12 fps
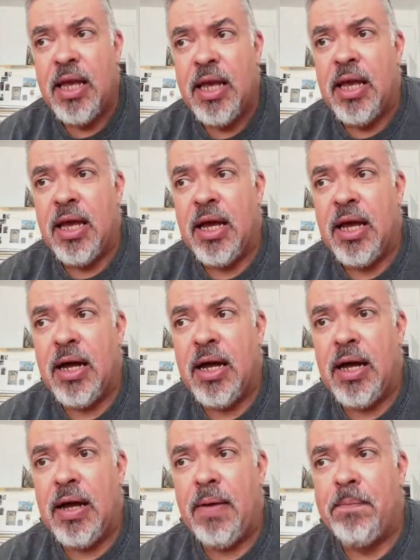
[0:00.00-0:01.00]
uh,
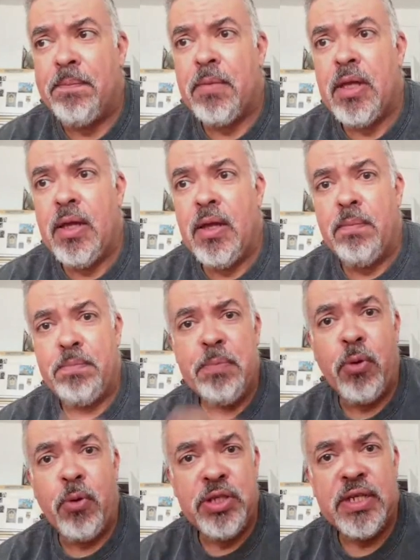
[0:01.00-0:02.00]
people in
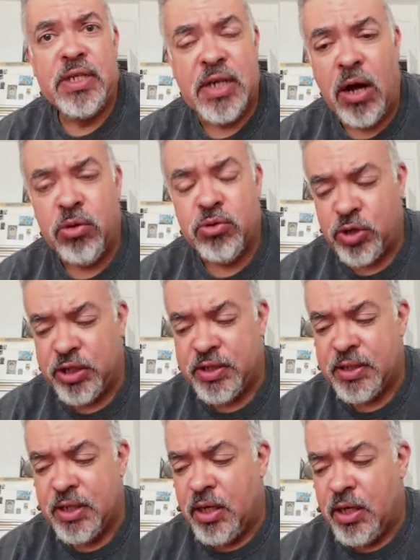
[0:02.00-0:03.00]
these countries
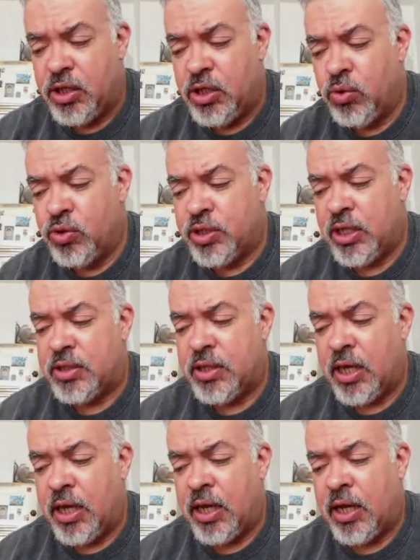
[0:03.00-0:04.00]
use it
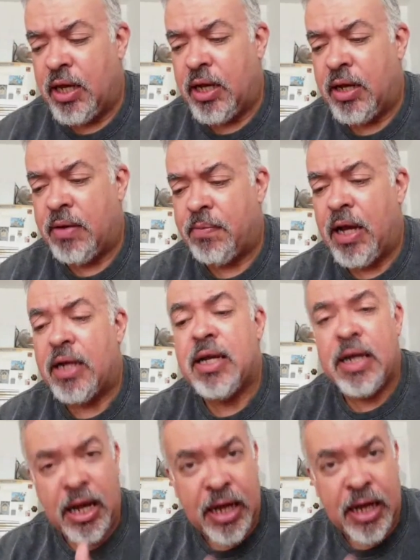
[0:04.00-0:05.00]
uh, a,
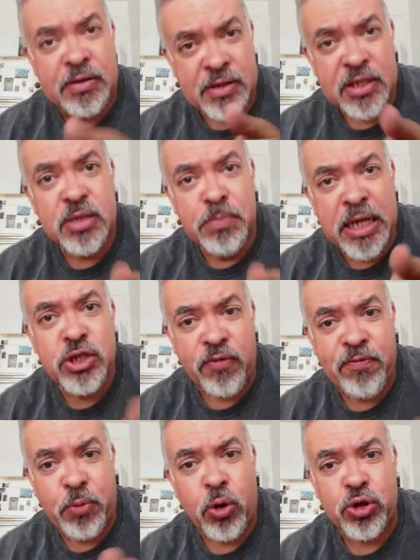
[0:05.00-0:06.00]
uh, this mix of
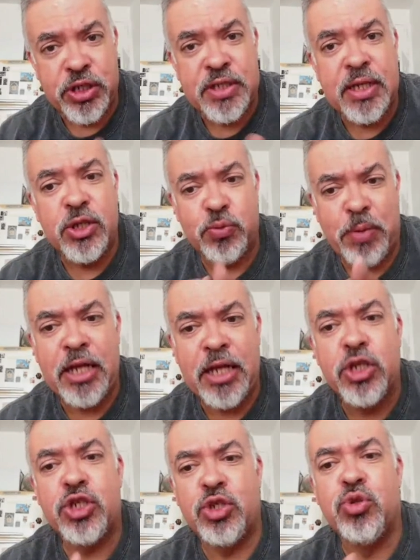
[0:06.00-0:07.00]
Portuguese and Spanish
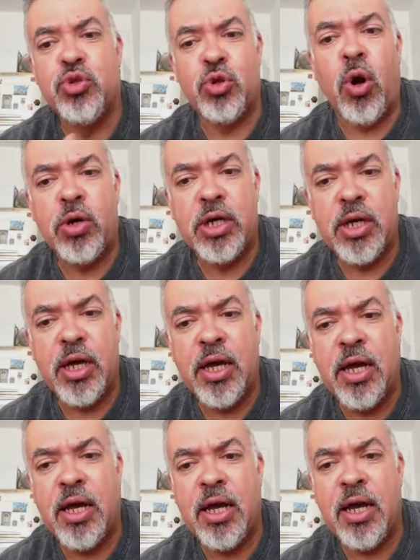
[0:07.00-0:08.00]
to talk
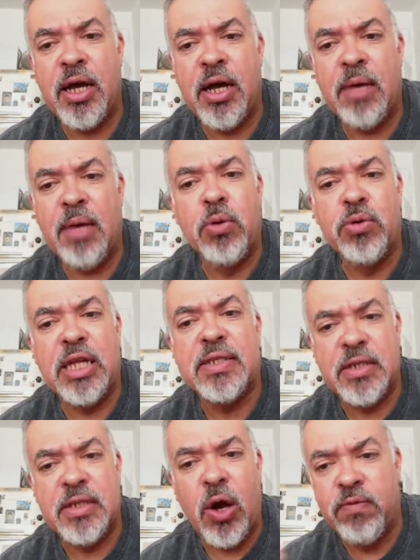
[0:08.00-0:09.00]
uh, among
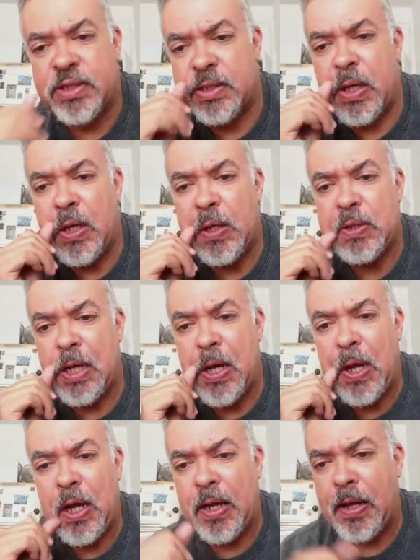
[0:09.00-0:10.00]
themselves as a
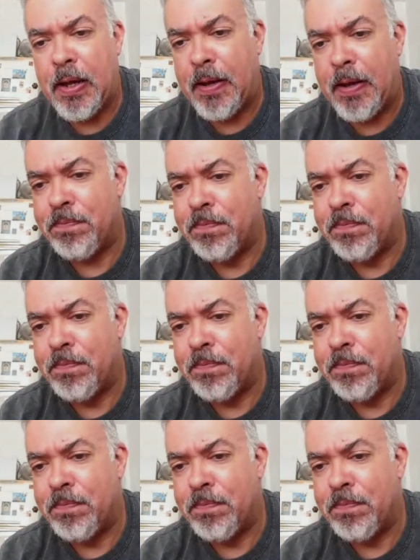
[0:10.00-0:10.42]
um,